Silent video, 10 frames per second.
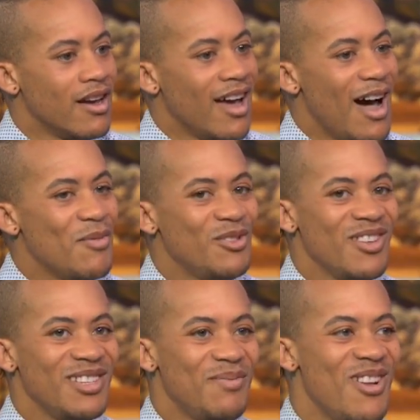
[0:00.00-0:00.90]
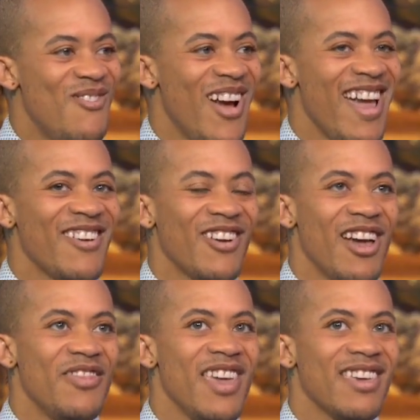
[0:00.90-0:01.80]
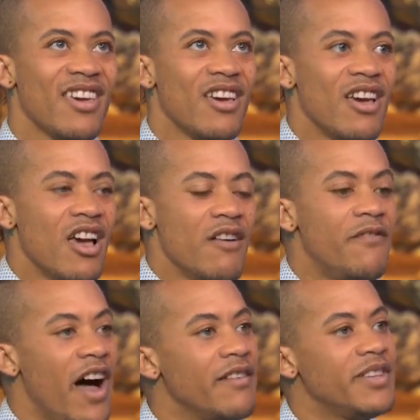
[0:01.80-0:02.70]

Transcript: How much do they spend on my acne? I think we, we five